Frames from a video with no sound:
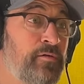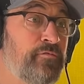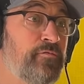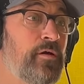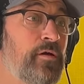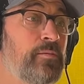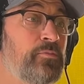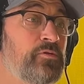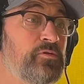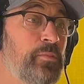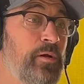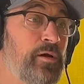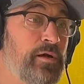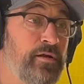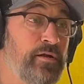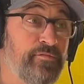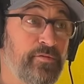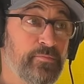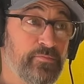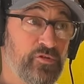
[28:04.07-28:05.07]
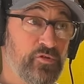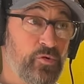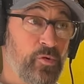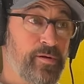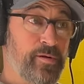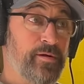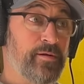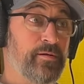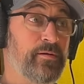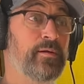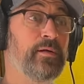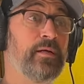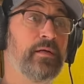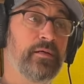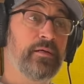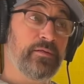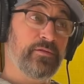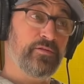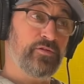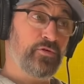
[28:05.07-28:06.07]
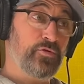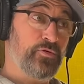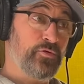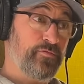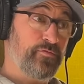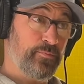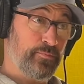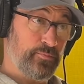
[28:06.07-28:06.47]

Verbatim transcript: farmer's market from Sawyer to,